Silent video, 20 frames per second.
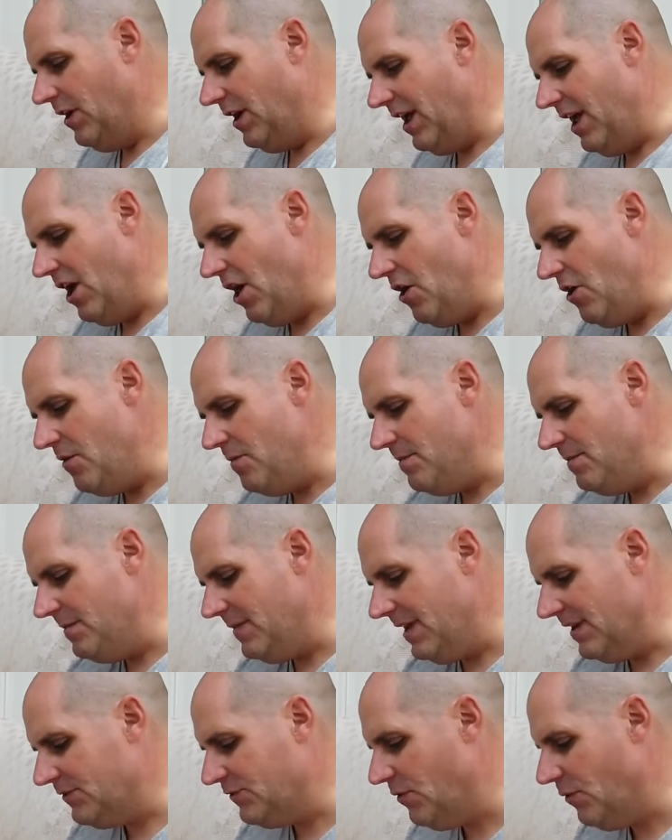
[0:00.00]
I get home,
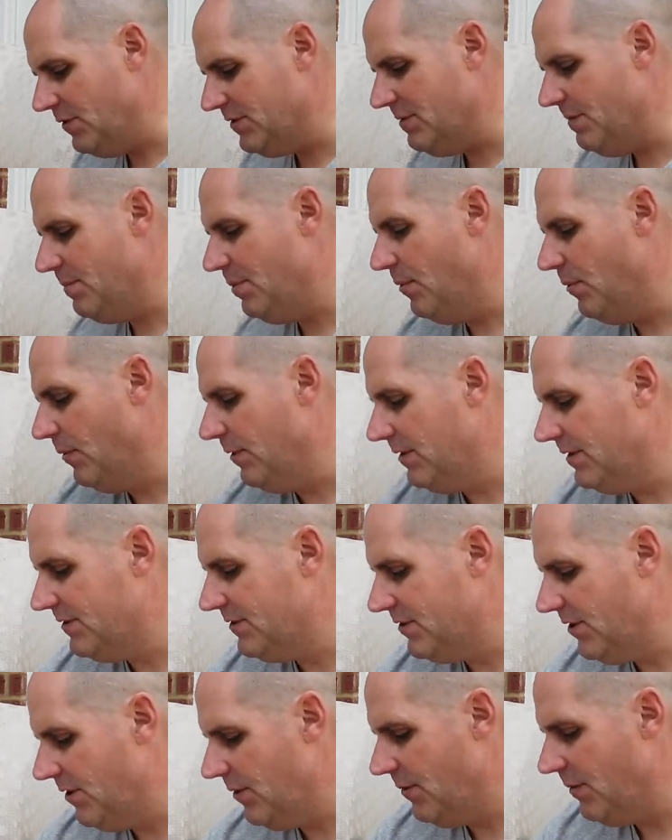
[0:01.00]
it's always important
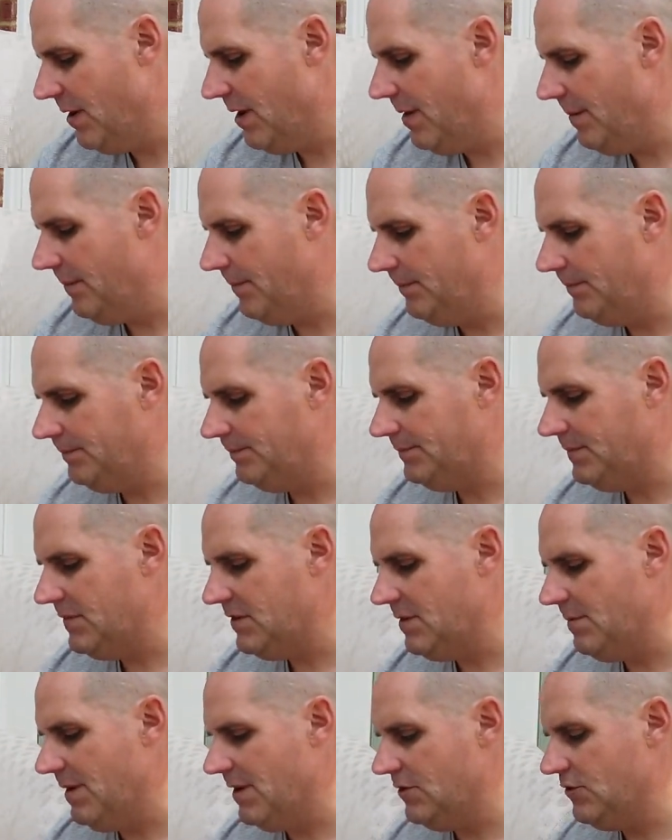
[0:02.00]

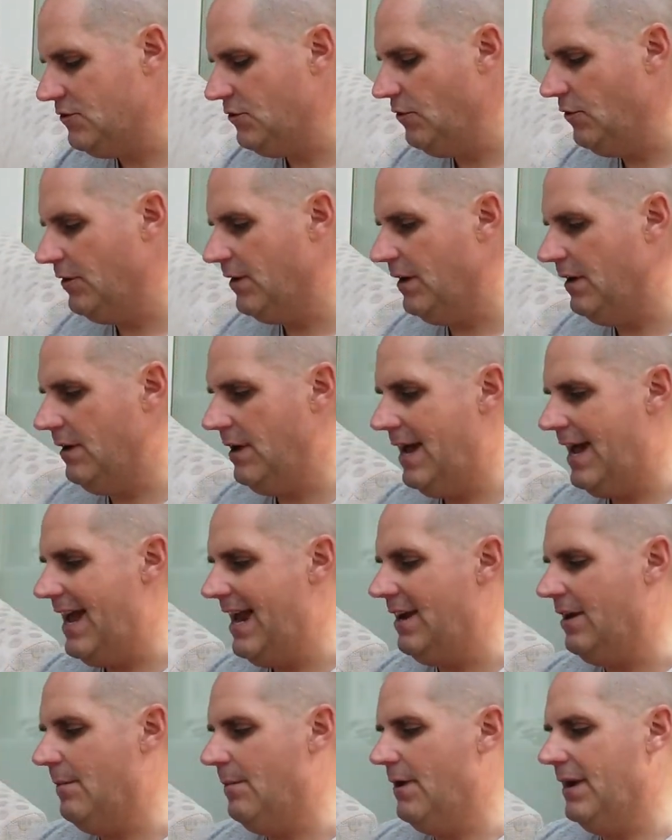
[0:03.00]
to make sure that I
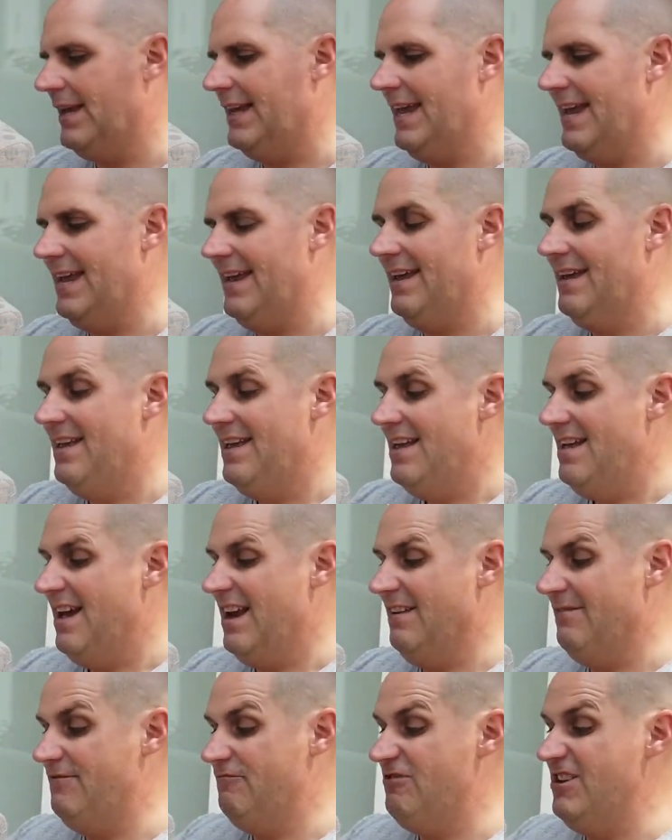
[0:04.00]
hang on my kit,
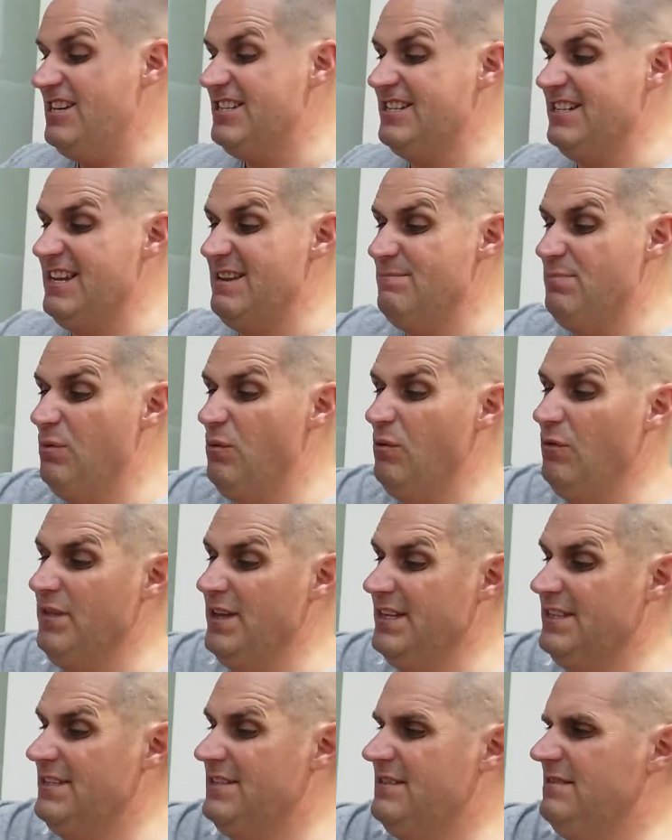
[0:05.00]
and I've recently bought
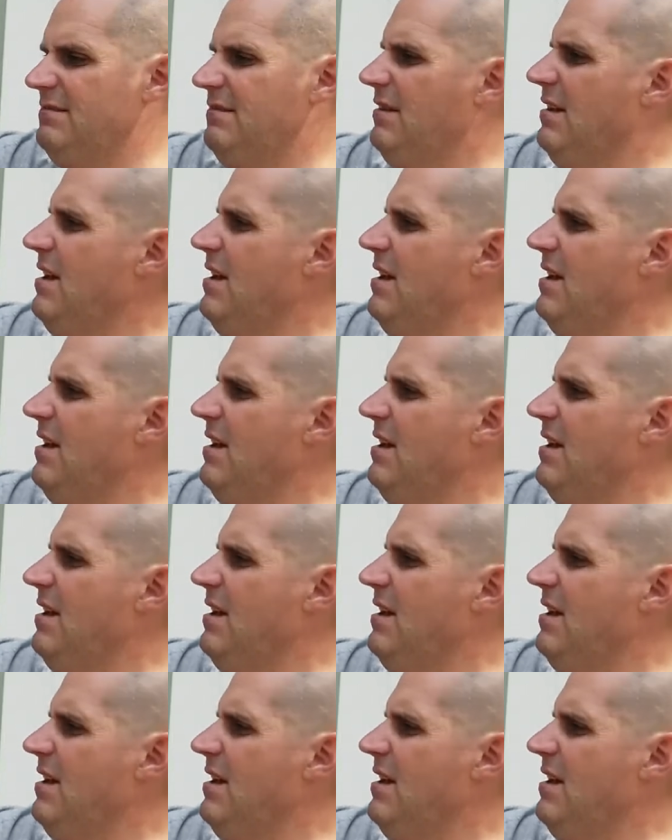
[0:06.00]
this